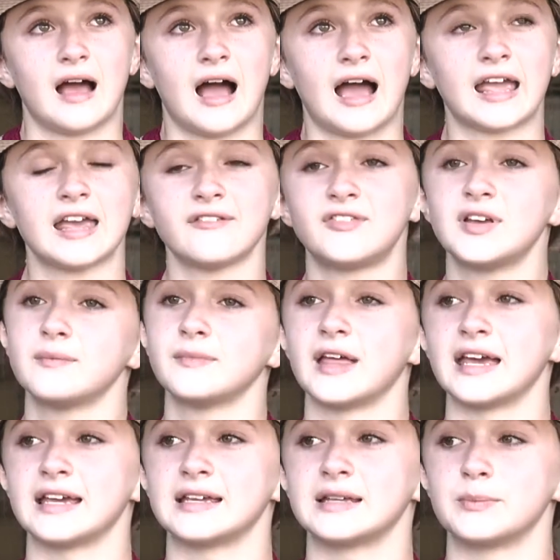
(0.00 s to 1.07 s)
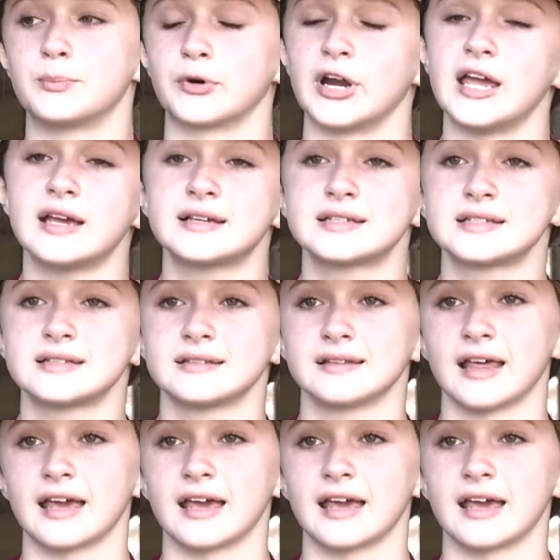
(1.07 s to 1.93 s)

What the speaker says: I give him like breaks.